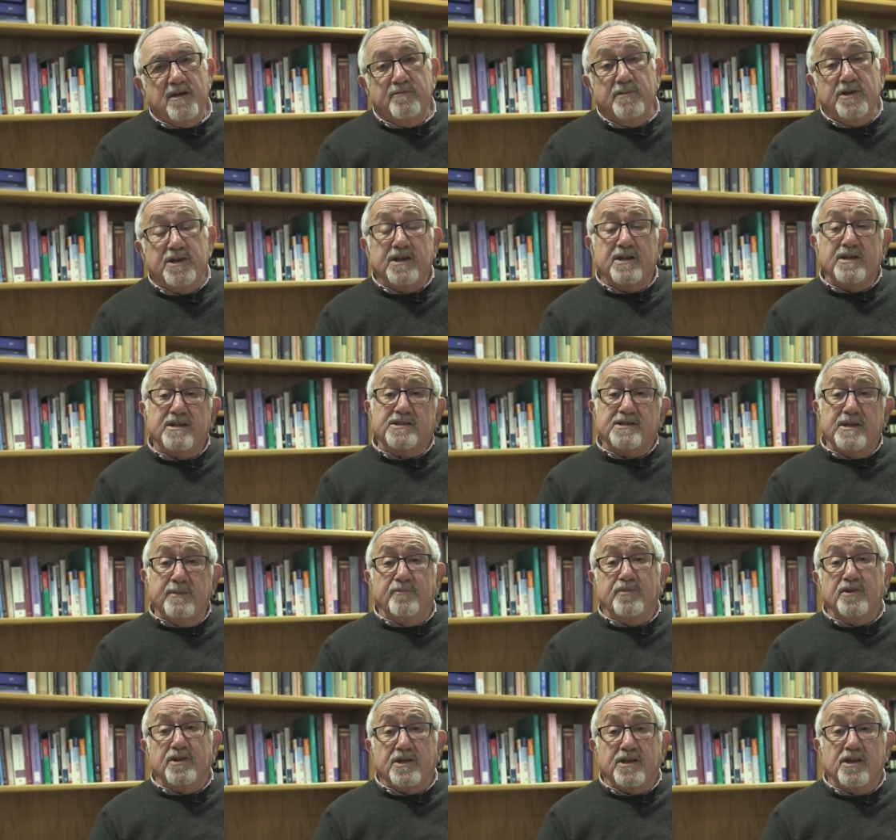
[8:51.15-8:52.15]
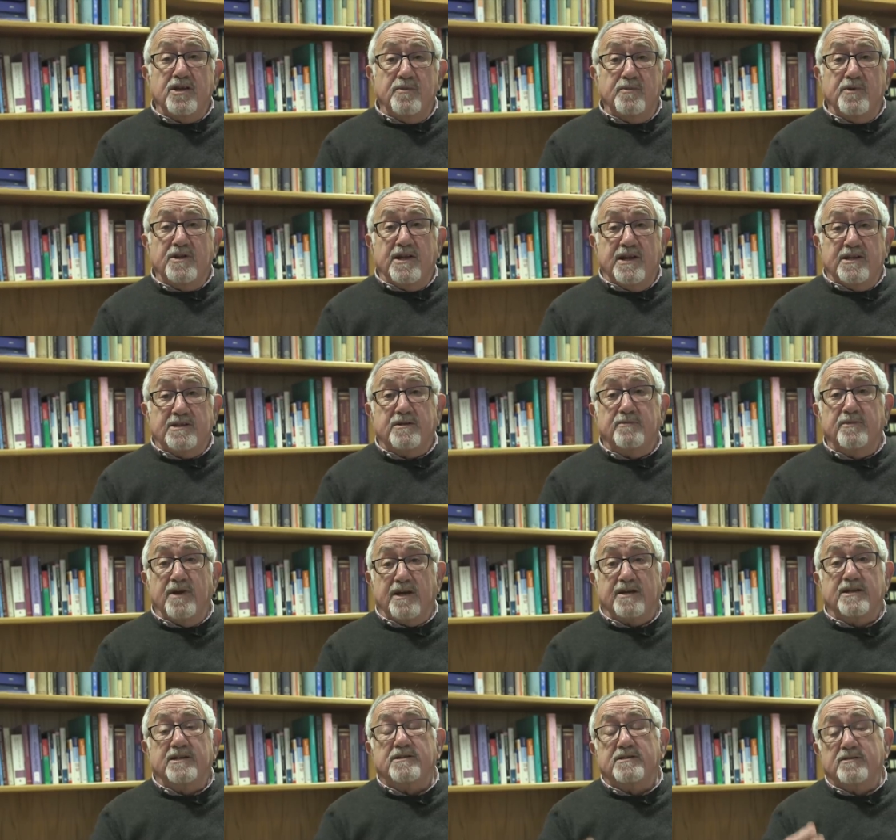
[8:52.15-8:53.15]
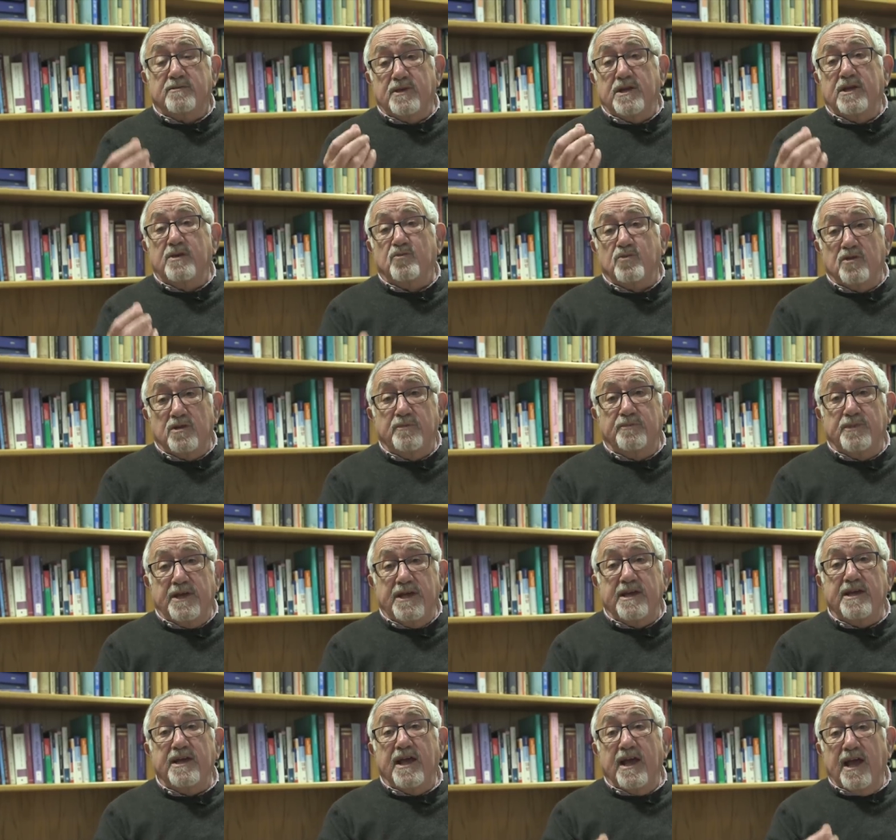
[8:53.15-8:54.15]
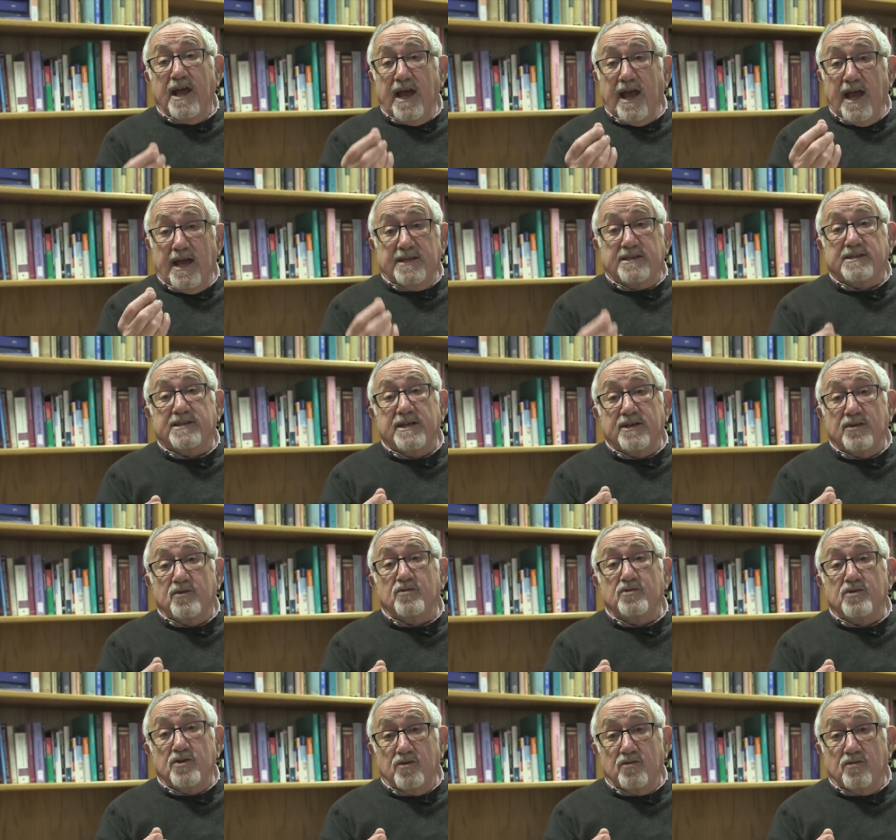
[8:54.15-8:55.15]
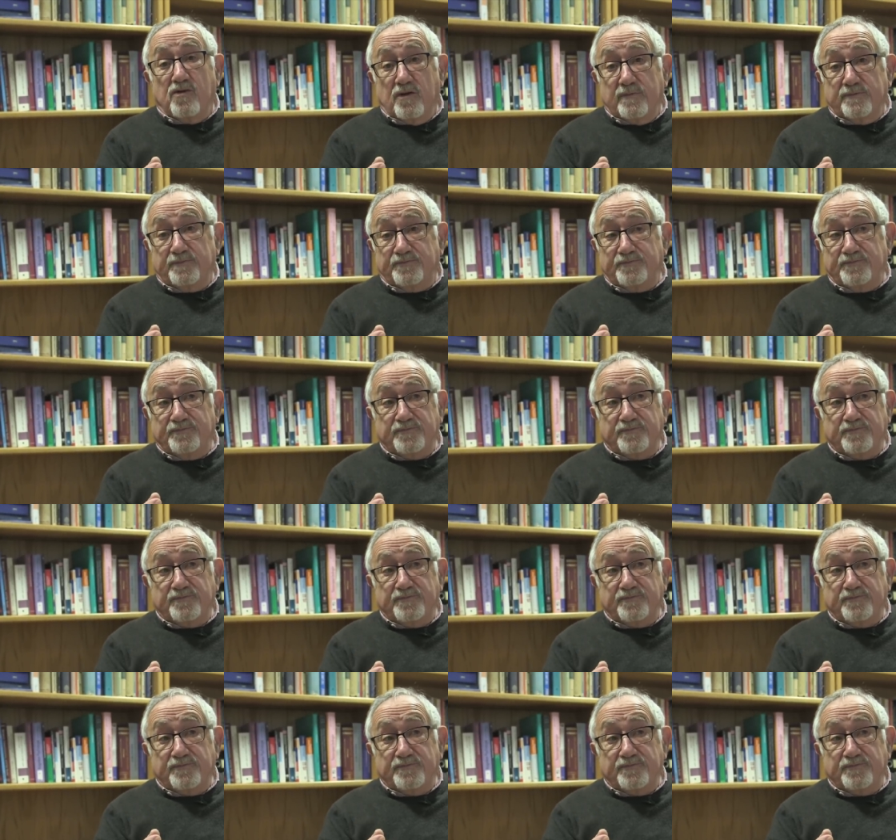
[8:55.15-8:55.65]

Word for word: But in a simple accumulator mechanism, it will be a single neuron